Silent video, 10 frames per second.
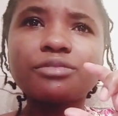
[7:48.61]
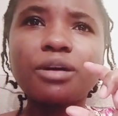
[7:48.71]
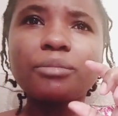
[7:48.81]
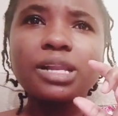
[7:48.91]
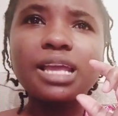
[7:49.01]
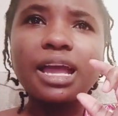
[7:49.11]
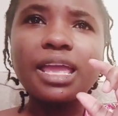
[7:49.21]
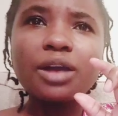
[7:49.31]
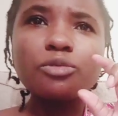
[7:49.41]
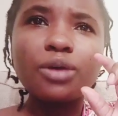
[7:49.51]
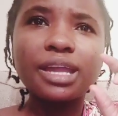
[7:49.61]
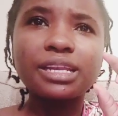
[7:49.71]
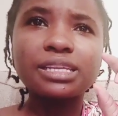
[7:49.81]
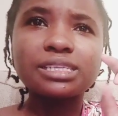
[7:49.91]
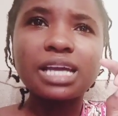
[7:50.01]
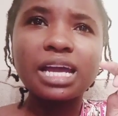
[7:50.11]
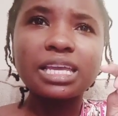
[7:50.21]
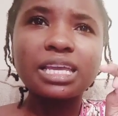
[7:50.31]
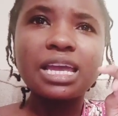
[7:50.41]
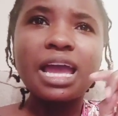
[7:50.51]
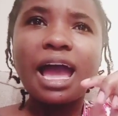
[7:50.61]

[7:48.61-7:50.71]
familia yangu hainitaki,